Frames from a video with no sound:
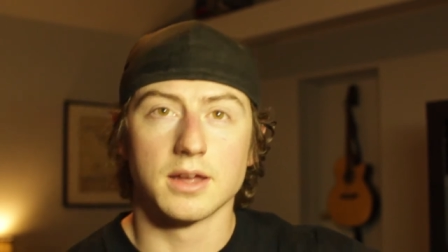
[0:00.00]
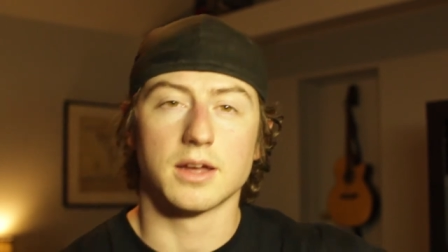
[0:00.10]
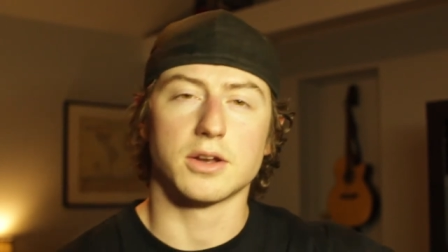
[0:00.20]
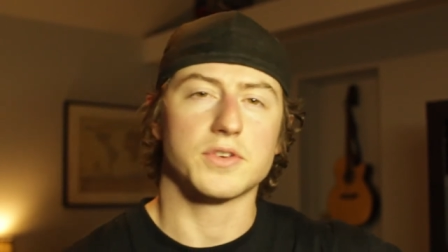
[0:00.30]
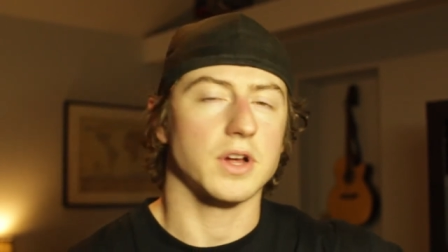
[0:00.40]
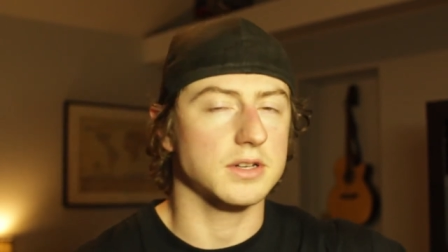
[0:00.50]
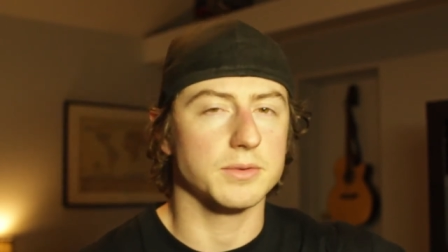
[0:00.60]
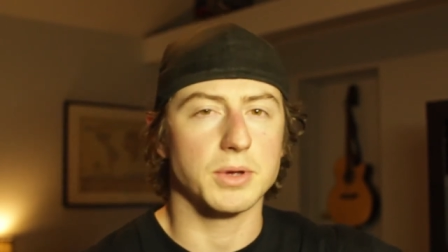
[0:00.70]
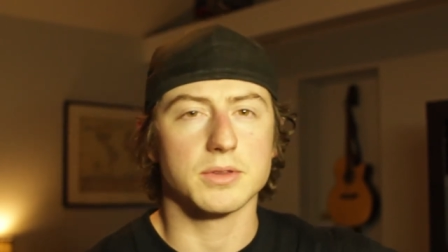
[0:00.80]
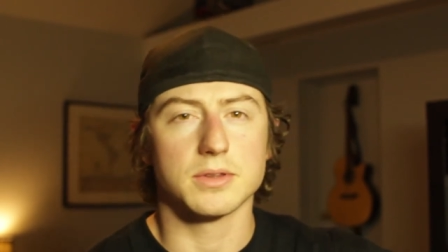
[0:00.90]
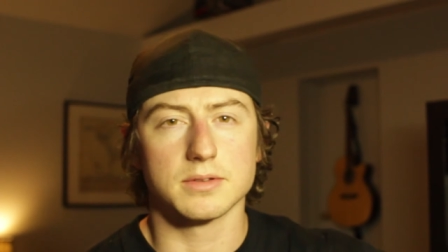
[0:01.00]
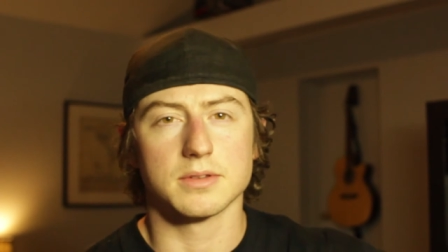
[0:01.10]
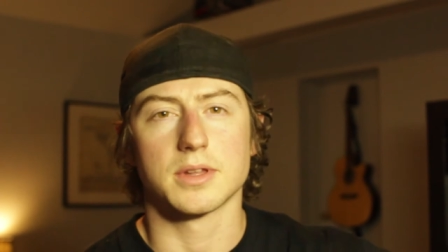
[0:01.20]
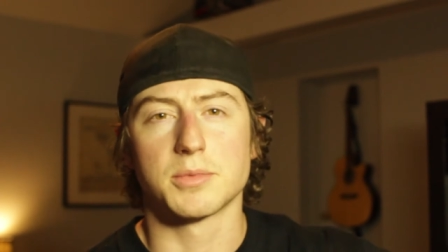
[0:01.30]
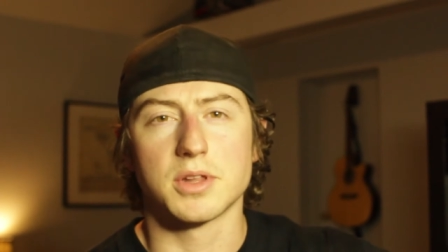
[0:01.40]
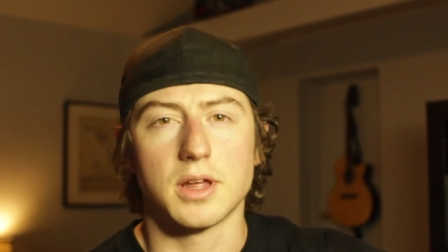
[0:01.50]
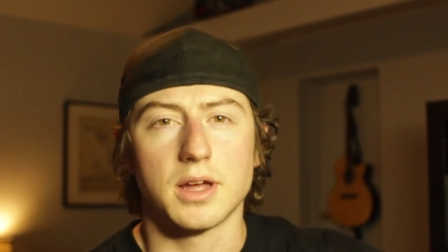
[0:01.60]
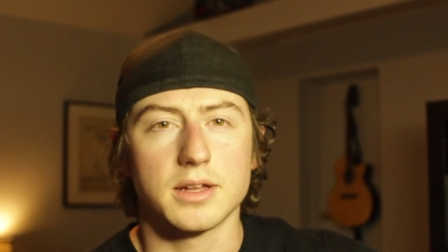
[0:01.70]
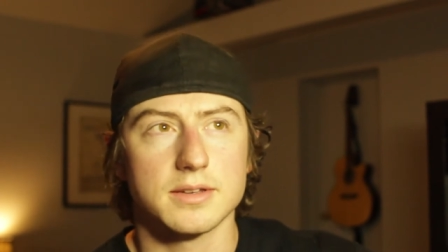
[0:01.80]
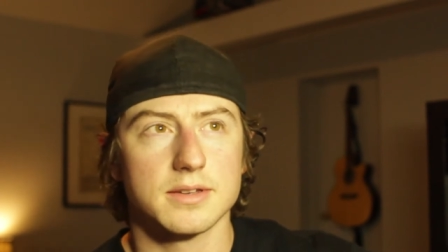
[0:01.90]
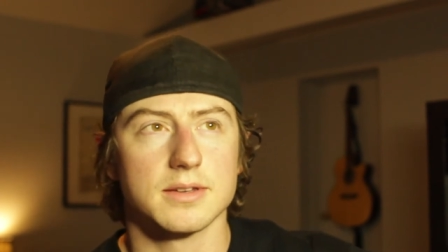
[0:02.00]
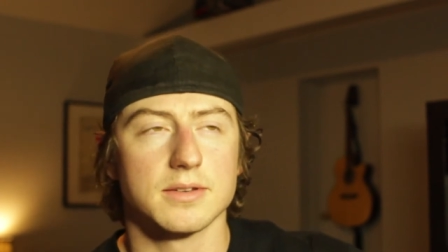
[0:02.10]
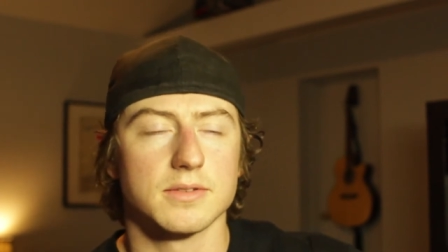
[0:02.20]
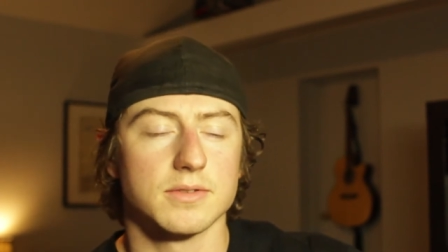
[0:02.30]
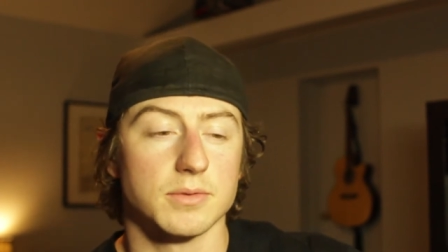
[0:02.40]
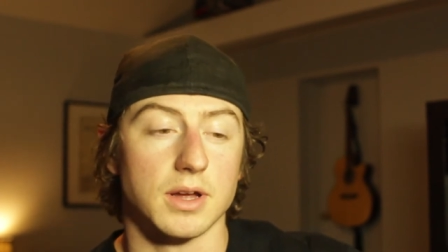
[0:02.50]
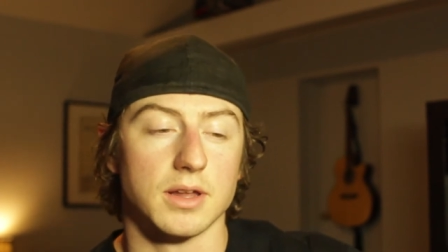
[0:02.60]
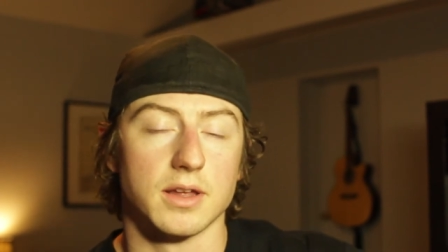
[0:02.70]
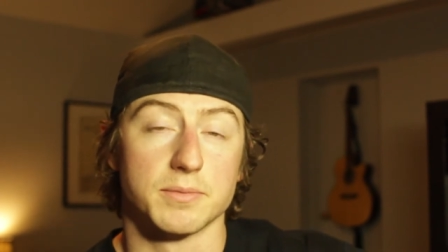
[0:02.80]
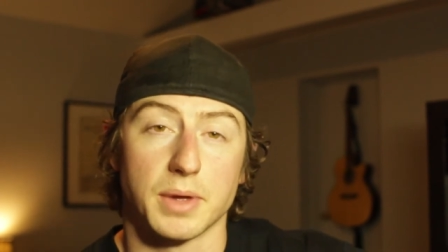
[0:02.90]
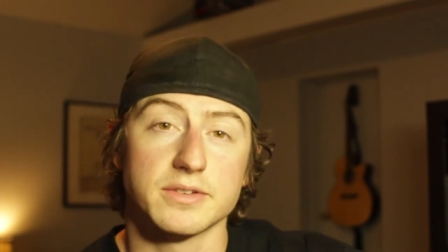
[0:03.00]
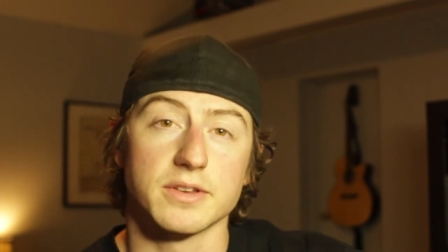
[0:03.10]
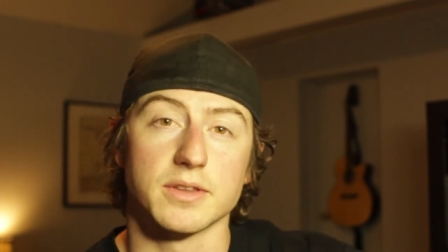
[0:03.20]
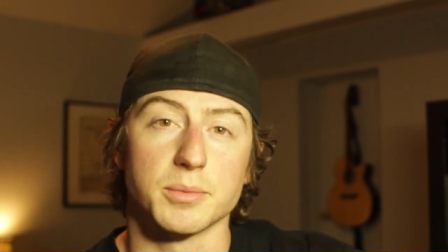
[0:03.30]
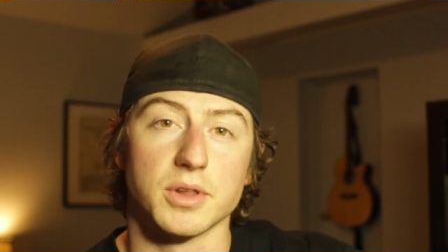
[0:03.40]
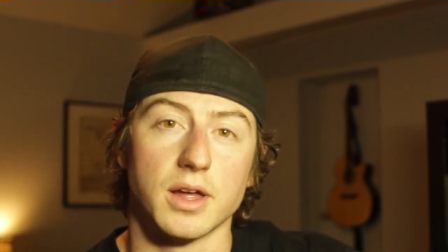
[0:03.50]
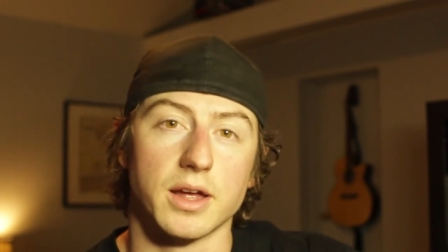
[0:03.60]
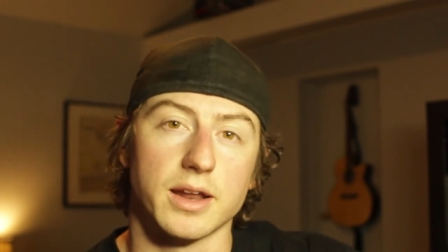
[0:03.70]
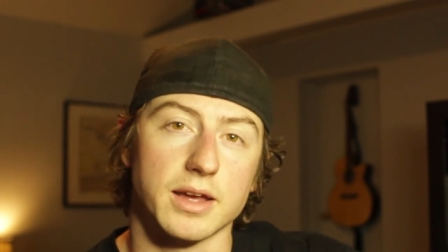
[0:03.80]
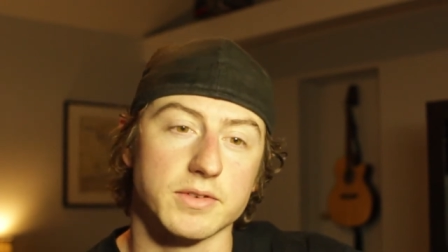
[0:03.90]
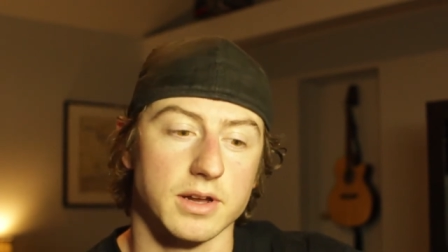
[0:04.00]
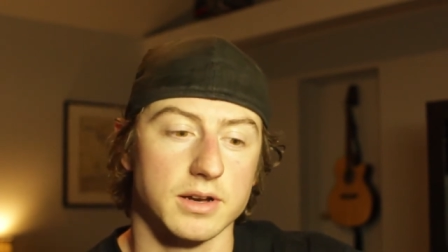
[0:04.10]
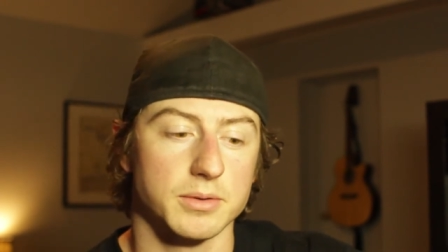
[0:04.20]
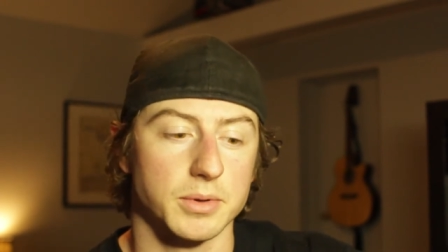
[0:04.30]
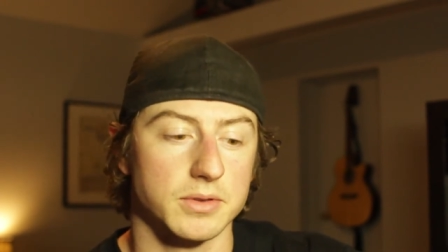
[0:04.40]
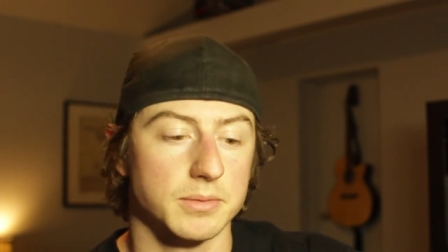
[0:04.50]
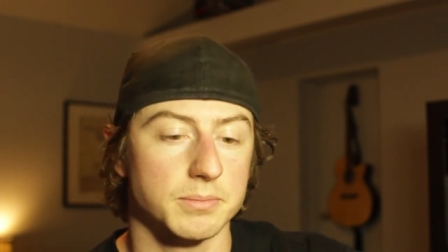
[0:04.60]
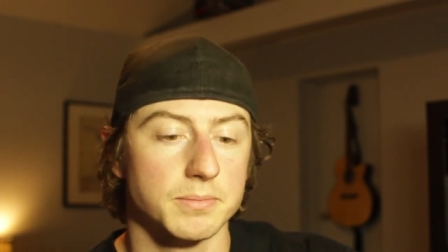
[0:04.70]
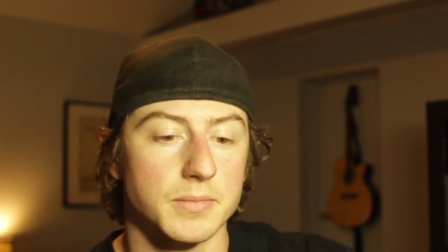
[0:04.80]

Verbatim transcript: I know I've talked about them a lot. Well, I've mentioned them a lot, I haven't talked about them.